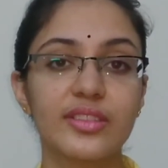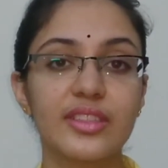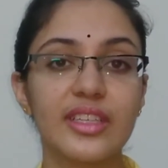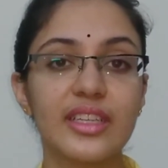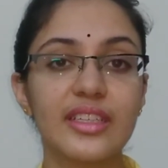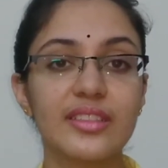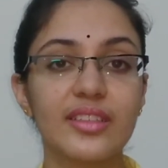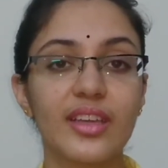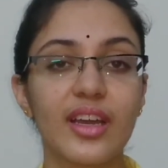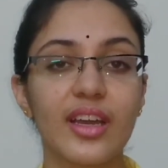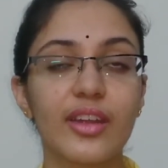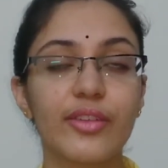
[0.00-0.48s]

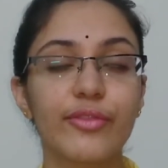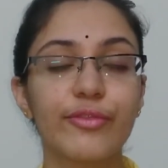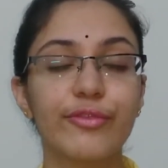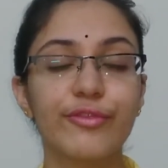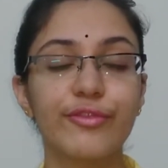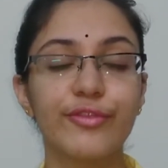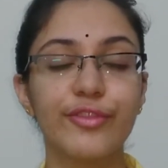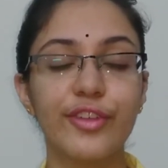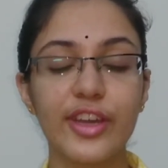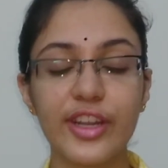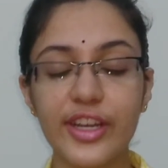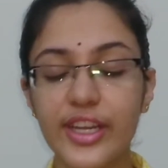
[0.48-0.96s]
These are
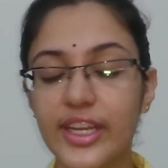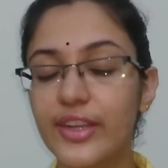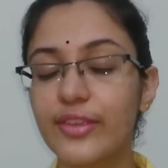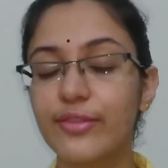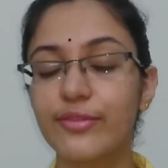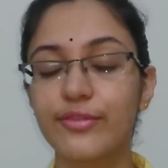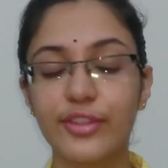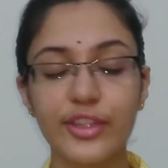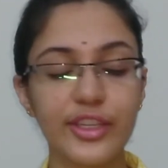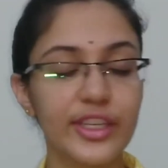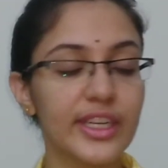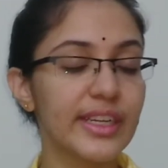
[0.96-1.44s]

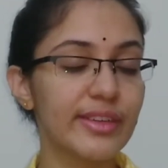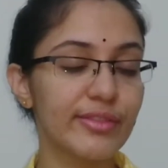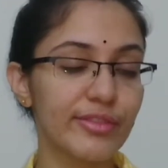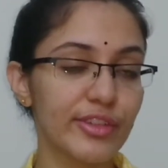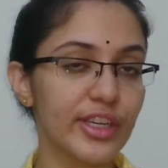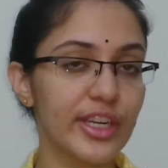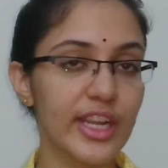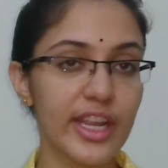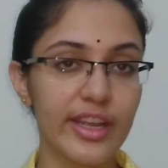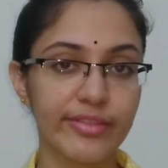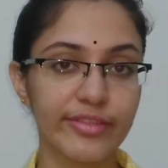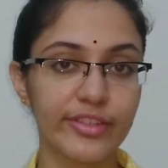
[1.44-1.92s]
very
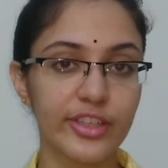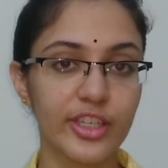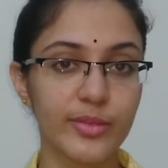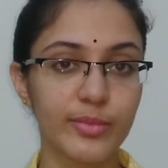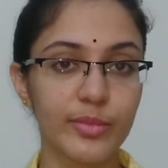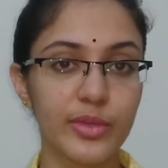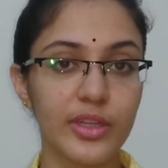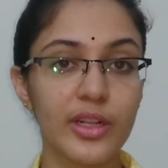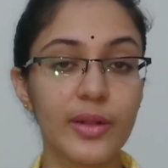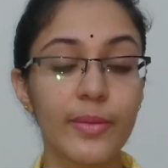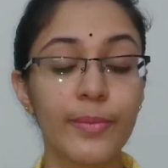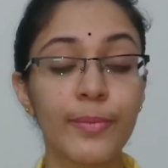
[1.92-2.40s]

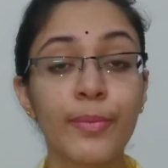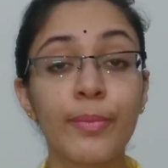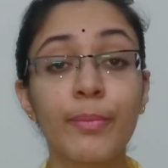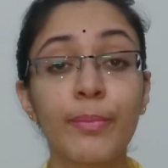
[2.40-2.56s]
affordable,